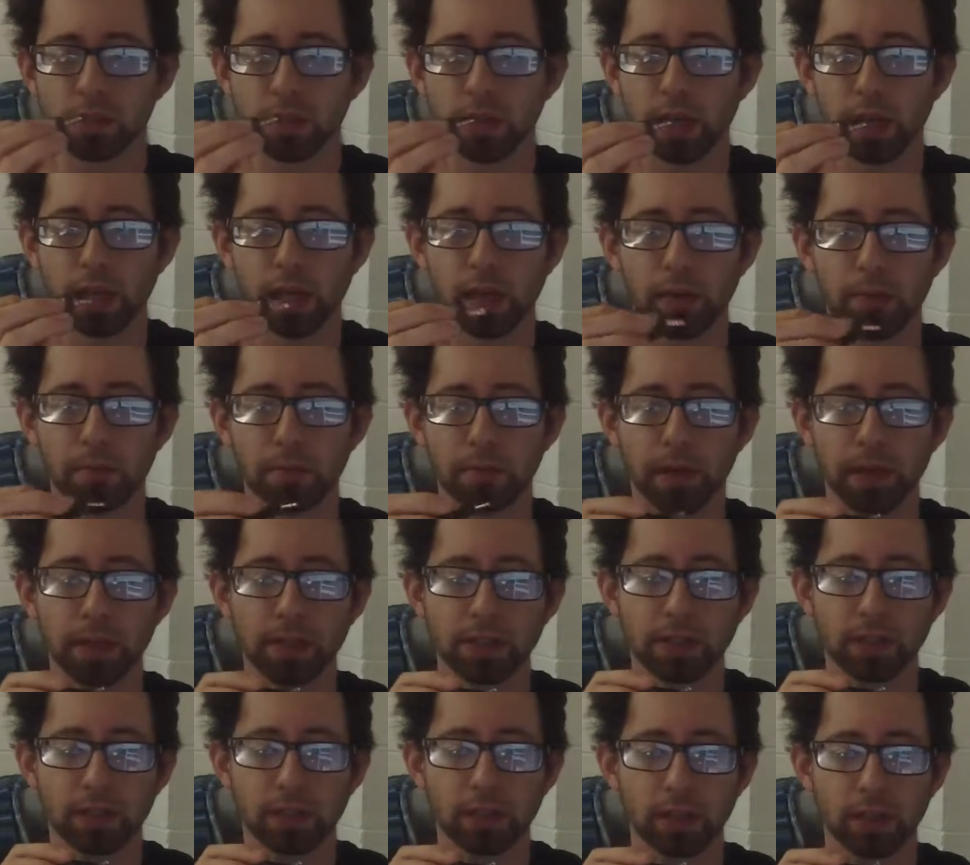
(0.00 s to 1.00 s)
and
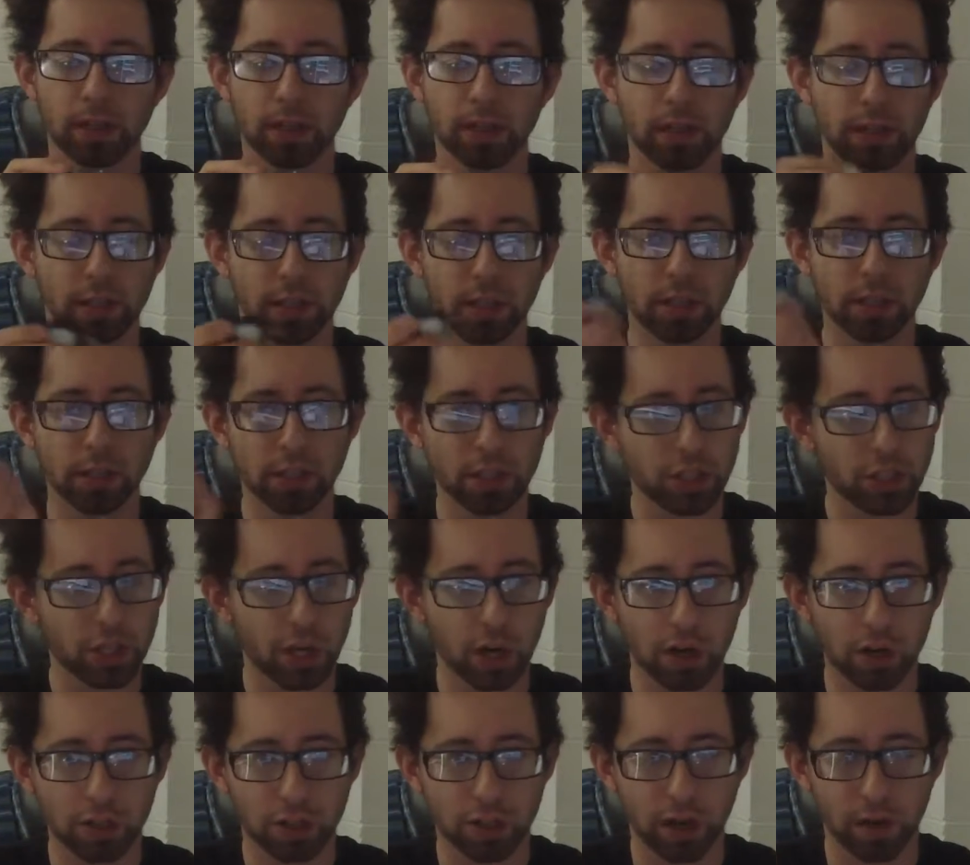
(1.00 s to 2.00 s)
basically it doesn't
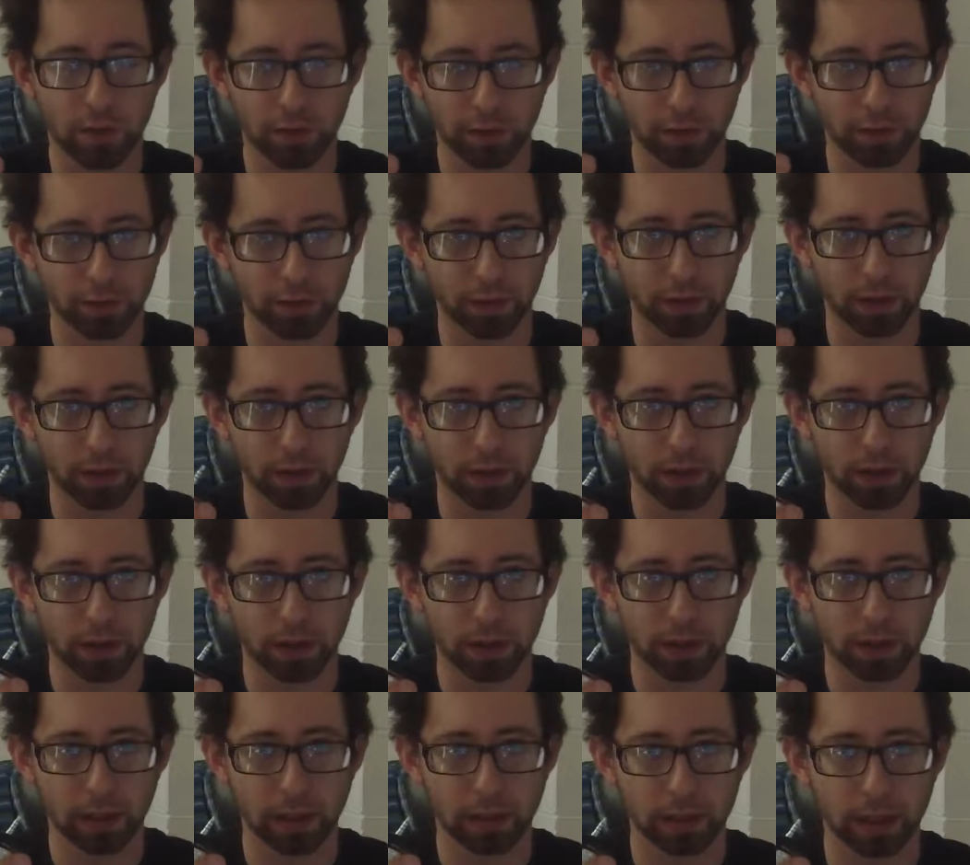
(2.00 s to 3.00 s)
charge off your phone or
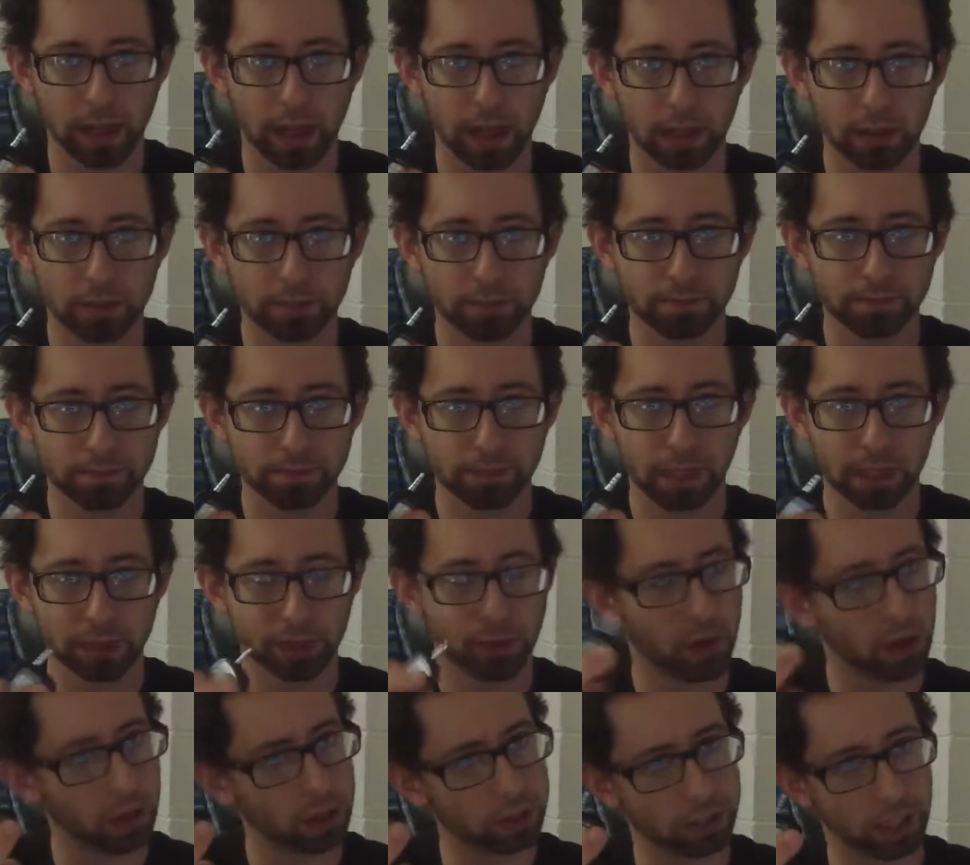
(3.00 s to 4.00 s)
anything like that, as
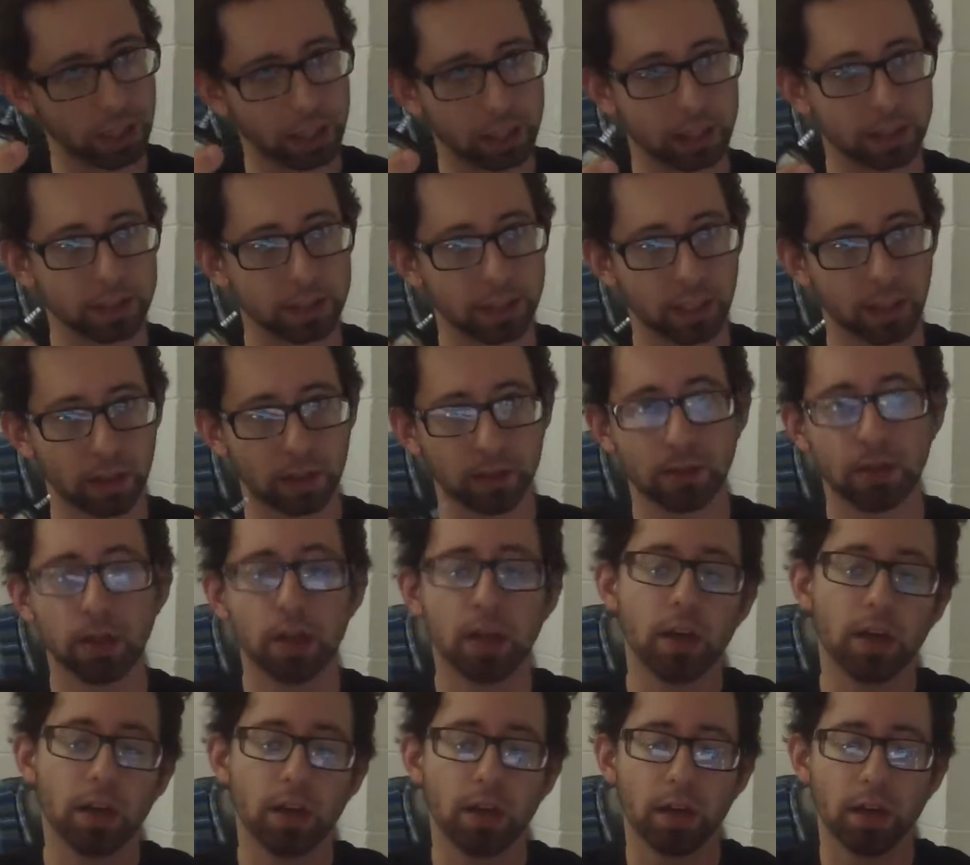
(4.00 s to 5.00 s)
far as I can tell.
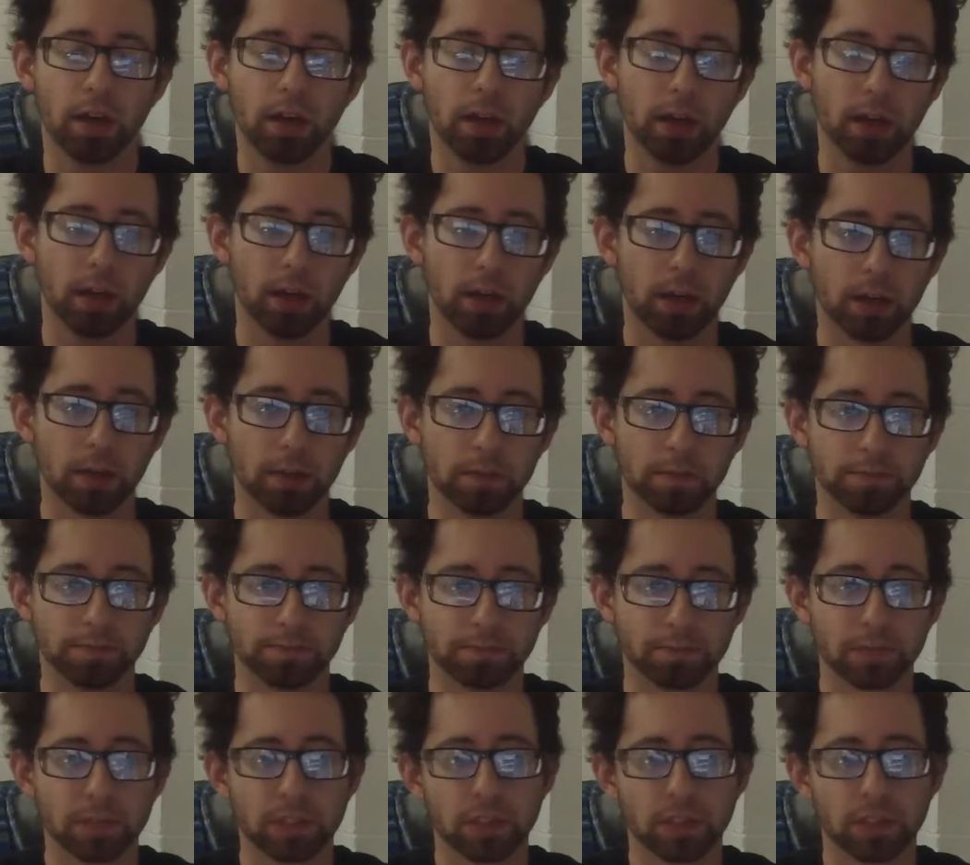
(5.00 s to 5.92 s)
I